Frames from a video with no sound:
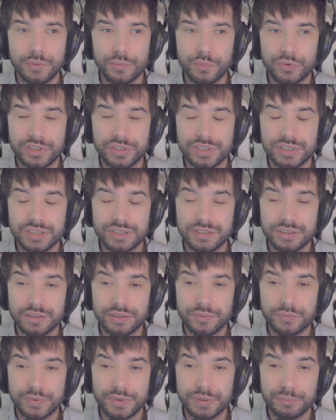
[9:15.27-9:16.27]
which
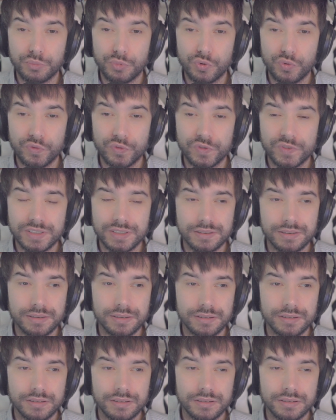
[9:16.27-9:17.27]
removes
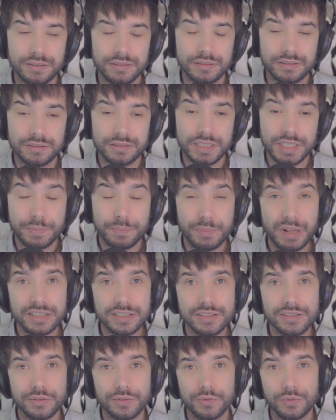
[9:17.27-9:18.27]
a spell
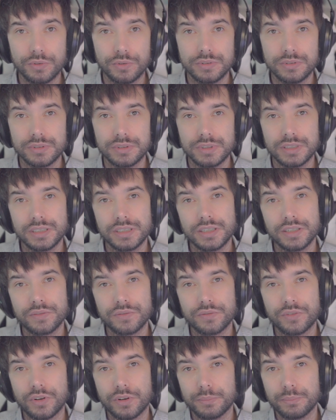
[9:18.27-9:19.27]
school
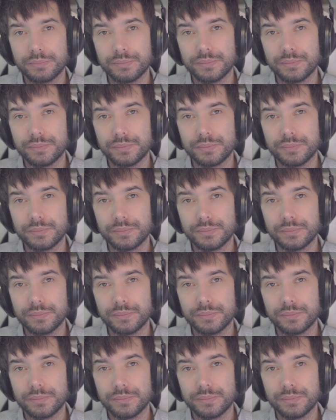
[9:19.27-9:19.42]
from